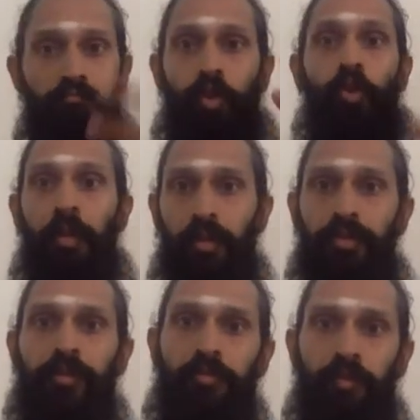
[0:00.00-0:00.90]
too
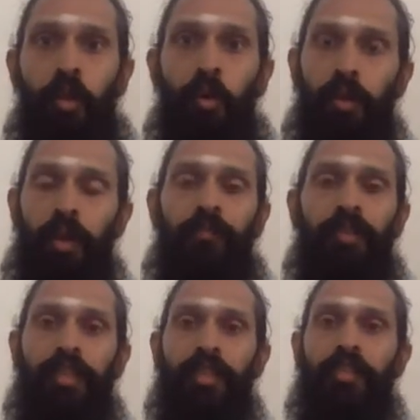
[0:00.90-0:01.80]
much,
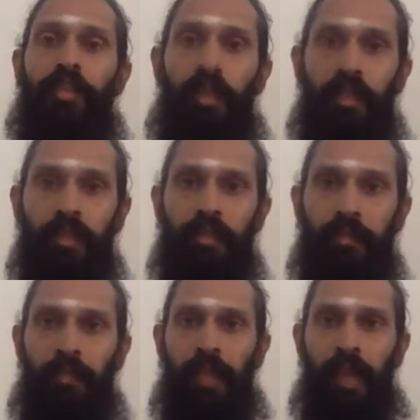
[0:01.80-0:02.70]
overemphasizes on this.
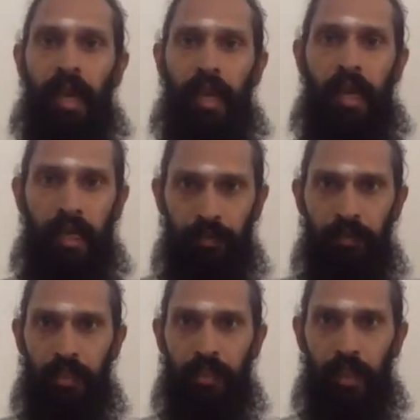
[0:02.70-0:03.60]
And hence
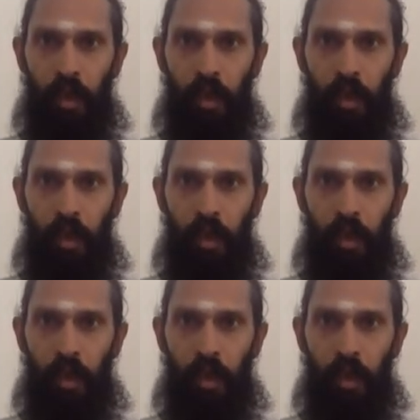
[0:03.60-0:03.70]
we see